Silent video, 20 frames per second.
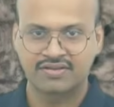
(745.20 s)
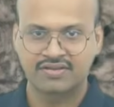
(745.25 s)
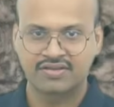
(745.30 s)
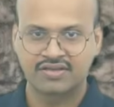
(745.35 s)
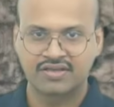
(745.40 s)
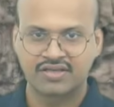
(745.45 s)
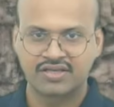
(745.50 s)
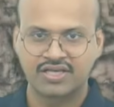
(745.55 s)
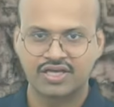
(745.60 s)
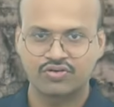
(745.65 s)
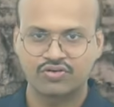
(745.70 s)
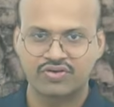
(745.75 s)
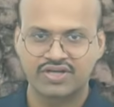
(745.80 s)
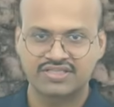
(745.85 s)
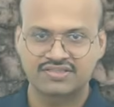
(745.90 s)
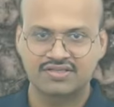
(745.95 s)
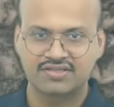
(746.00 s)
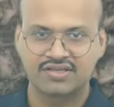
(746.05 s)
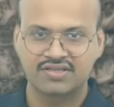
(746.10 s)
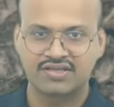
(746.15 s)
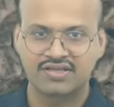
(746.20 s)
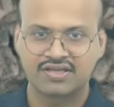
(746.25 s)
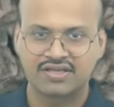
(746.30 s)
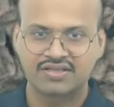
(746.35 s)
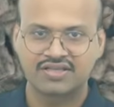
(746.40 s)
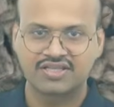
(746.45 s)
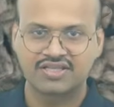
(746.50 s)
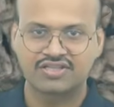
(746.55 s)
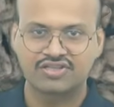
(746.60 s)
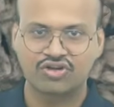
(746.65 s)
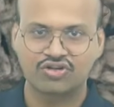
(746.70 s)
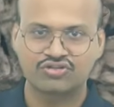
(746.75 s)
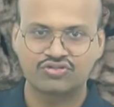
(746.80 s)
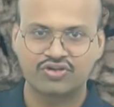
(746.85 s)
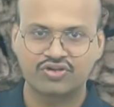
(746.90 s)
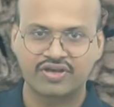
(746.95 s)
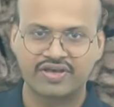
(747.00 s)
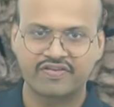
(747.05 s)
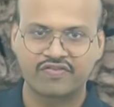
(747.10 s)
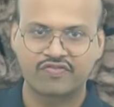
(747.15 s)
Here you can see this is also
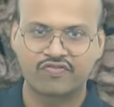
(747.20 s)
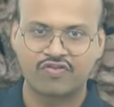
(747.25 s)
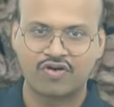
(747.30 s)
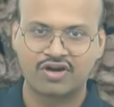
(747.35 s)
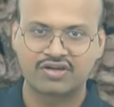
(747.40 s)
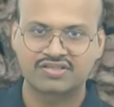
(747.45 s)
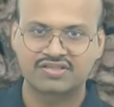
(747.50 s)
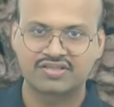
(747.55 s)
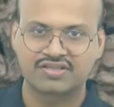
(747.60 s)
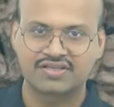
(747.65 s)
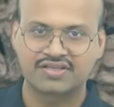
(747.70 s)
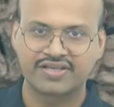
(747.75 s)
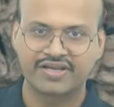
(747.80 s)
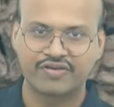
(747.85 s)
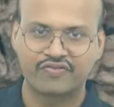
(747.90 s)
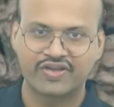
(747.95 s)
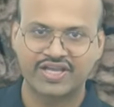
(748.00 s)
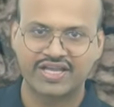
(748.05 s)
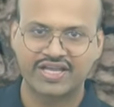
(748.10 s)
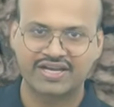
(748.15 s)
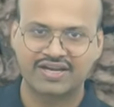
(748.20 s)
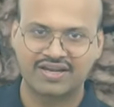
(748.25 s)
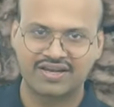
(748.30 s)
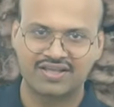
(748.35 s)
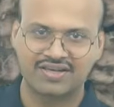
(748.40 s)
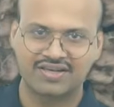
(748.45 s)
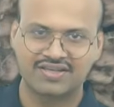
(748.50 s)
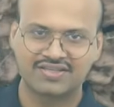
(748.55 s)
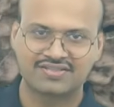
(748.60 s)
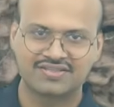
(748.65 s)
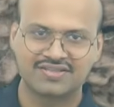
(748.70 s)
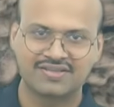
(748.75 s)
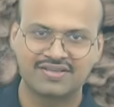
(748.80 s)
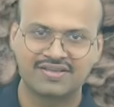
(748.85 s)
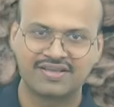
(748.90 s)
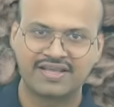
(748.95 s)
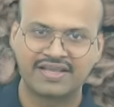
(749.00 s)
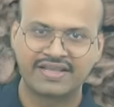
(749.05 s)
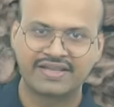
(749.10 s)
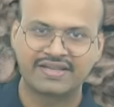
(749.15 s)
having faults. Here we can clearly see
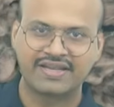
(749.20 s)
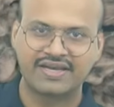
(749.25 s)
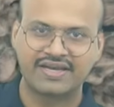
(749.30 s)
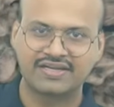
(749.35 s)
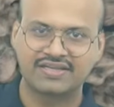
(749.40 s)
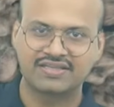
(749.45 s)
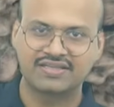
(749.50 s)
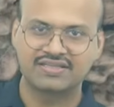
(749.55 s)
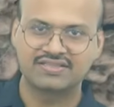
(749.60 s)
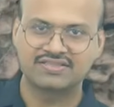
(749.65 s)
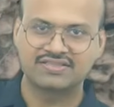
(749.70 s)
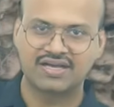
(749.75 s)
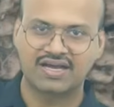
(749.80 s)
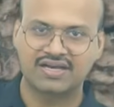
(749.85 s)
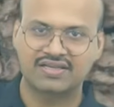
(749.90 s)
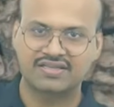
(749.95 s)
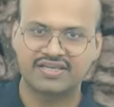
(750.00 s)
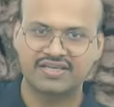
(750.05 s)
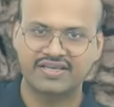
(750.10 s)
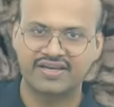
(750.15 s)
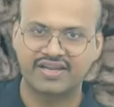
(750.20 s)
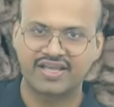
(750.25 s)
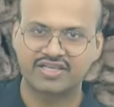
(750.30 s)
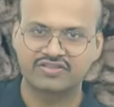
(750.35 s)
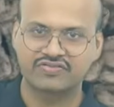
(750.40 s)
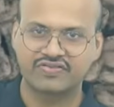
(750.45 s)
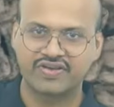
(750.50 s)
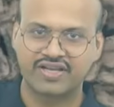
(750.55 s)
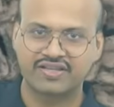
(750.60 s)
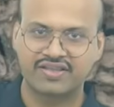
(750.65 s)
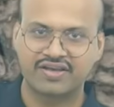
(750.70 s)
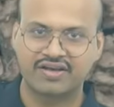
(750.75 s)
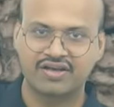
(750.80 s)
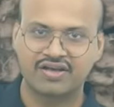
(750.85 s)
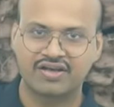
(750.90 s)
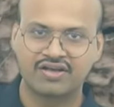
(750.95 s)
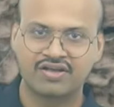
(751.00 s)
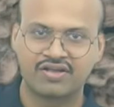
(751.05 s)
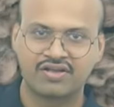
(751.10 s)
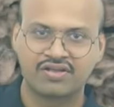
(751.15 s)
that these are the areas where
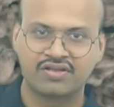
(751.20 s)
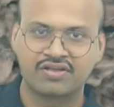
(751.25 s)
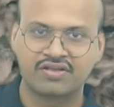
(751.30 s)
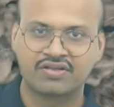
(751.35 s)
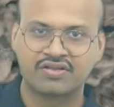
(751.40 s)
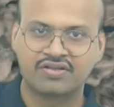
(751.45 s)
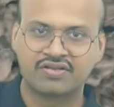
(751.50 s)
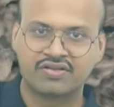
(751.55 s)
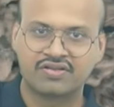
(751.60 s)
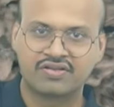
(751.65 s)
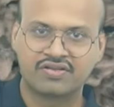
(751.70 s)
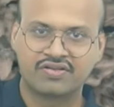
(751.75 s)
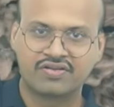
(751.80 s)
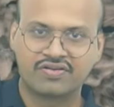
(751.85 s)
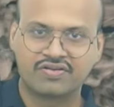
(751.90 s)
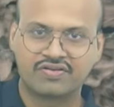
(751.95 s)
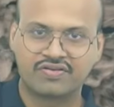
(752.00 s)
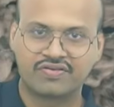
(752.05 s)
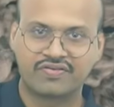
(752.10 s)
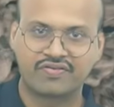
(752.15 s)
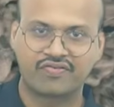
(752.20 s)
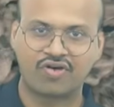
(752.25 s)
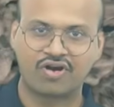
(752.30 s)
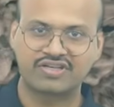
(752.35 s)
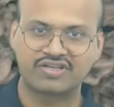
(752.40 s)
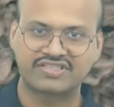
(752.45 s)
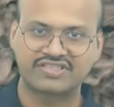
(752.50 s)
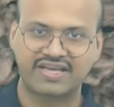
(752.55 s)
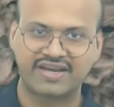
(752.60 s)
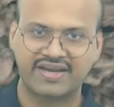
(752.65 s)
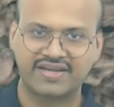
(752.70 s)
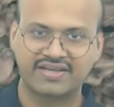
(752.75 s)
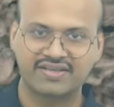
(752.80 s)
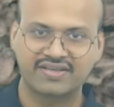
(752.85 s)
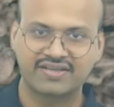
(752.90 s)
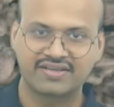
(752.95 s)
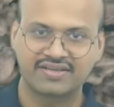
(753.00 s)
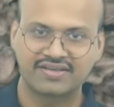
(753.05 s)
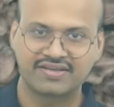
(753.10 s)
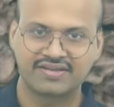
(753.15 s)
the faults are at
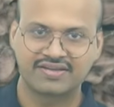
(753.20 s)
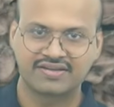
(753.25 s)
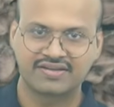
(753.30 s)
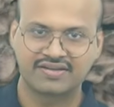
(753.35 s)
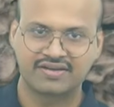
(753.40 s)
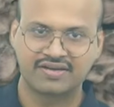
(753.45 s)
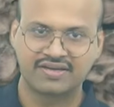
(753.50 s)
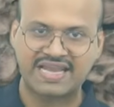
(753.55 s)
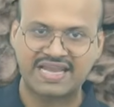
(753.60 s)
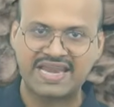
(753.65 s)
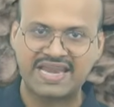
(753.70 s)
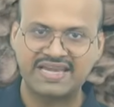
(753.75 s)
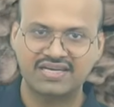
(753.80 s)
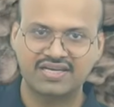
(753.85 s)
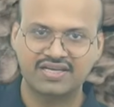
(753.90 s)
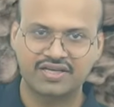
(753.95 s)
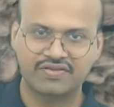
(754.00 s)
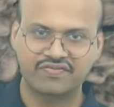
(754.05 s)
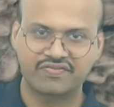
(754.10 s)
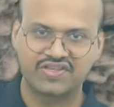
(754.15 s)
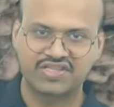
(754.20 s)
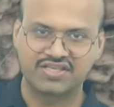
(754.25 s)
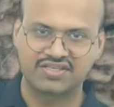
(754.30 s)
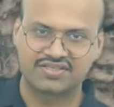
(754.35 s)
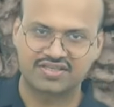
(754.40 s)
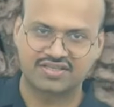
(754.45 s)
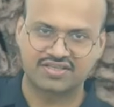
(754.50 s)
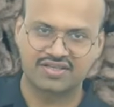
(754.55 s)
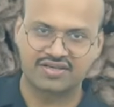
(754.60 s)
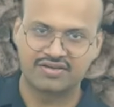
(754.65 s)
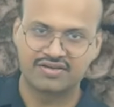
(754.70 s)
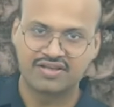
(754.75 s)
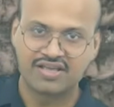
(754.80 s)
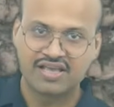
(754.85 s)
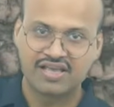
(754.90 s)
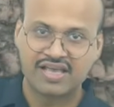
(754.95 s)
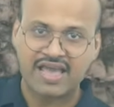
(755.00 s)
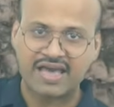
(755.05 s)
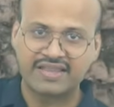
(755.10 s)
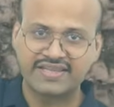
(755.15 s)
90 degree with each other,
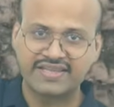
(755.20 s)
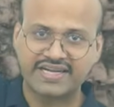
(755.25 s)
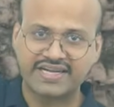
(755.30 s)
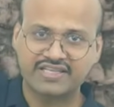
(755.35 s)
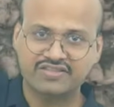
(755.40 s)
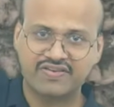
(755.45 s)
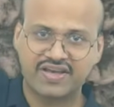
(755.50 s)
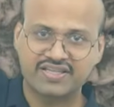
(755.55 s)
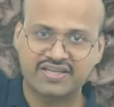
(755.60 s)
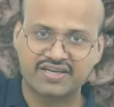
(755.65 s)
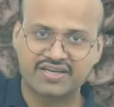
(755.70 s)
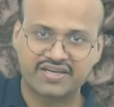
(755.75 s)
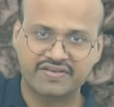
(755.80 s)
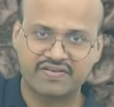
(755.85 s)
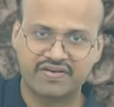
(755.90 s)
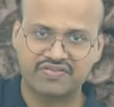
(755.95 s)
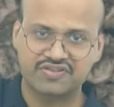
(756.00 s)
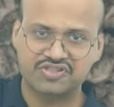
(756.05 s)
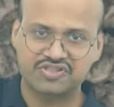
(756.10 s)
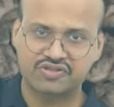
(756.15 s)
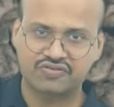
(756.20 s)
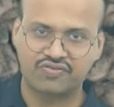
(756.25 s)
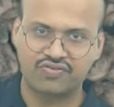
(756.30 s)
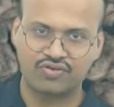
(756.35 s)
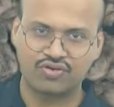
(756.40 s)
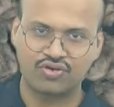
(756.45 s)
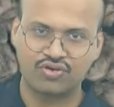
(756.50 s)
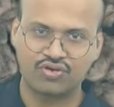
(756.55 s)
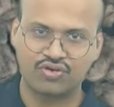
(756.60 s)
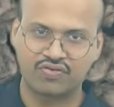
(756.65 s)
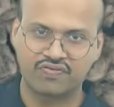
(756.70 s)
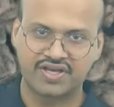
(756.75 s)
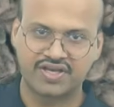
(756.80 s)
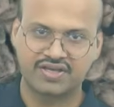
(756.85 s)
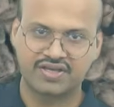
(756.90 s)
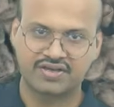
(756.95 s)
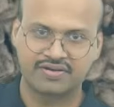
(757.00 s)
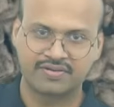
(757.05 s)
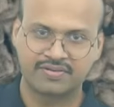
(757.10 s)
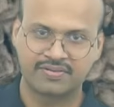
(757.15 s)
and that is why the river which is flowing over
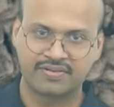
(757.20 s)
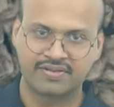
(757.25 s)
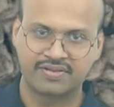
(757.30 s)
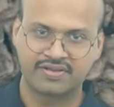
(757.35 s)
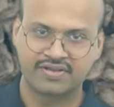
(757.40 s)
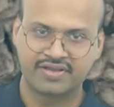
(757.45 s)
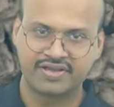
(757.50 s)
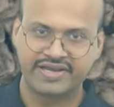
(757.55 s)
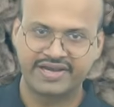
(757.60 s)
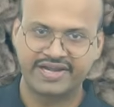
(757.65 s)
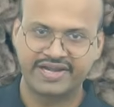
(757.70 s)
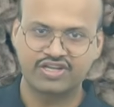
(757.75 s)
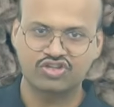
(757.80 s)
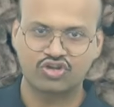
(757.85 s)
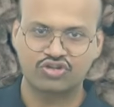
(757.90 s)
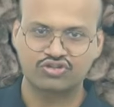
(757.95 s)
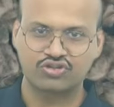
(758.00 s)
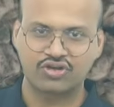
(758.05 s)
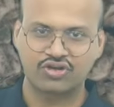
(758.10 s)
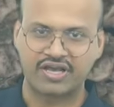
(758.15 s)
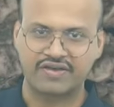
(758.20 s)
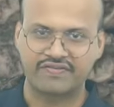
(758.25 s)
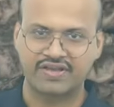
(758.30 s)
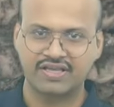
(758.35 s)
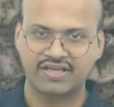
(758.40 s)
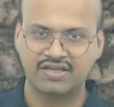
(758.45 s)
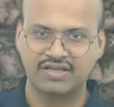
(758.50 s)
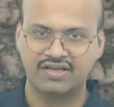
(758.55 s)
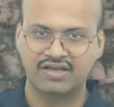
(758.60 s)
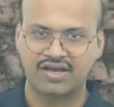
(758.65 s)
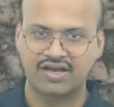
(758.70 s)
here, it is also having